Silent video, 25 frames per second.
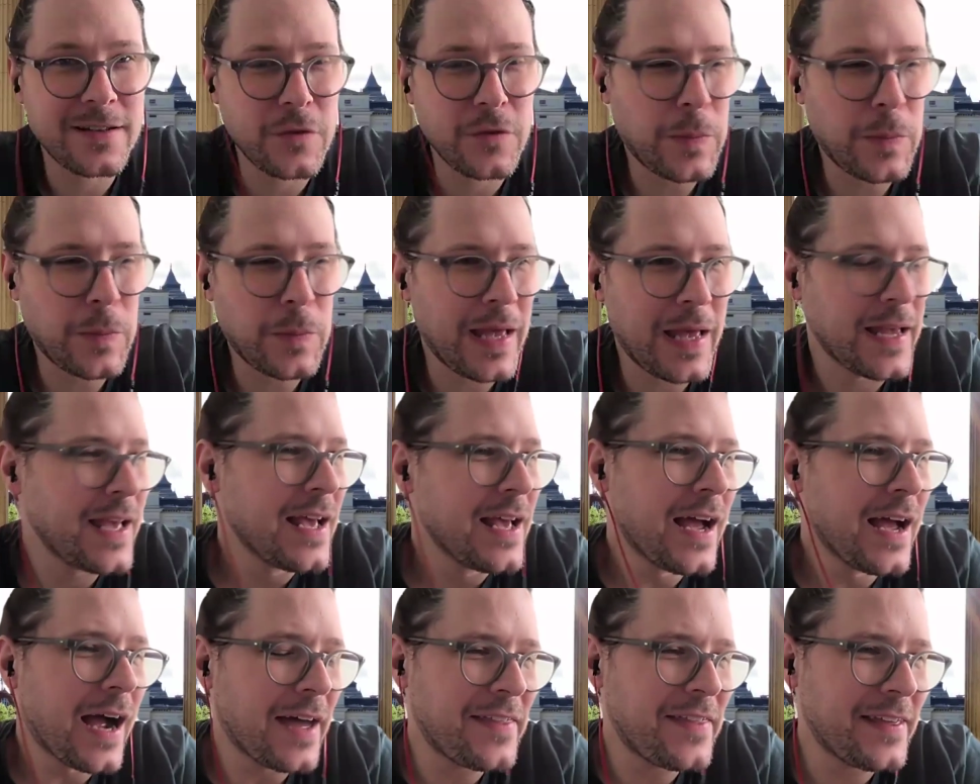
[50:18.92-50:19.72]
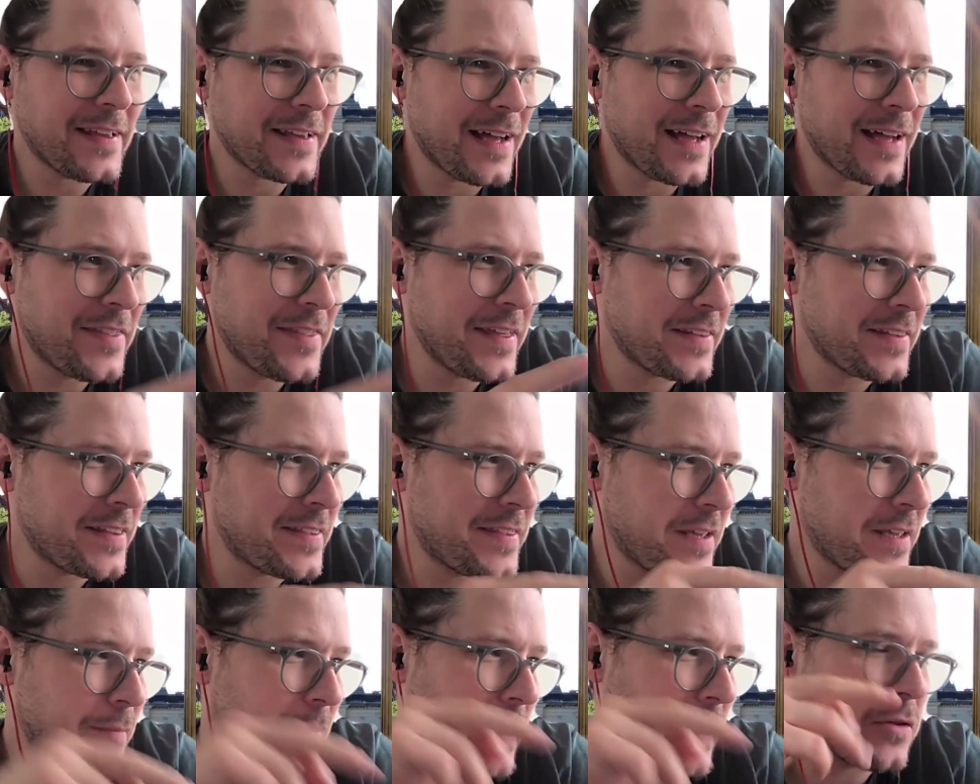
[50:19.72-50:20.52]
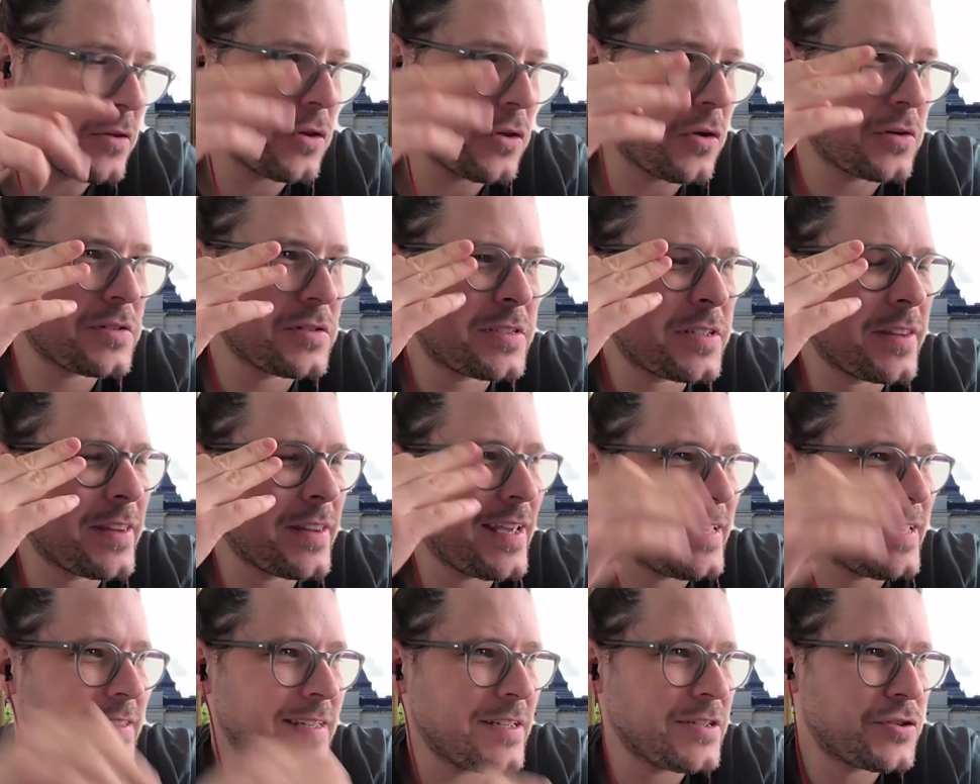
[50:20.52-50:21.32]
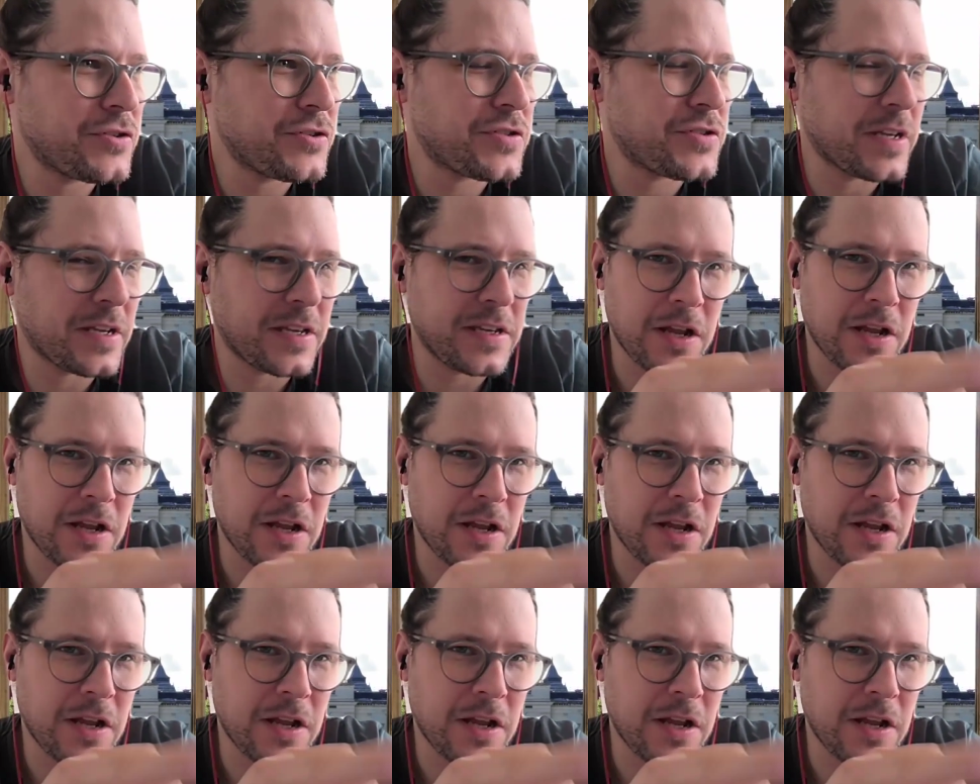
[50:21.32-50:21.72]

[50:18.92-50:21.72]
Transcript: end of your pen. I think I think the thing about long t- is interesting.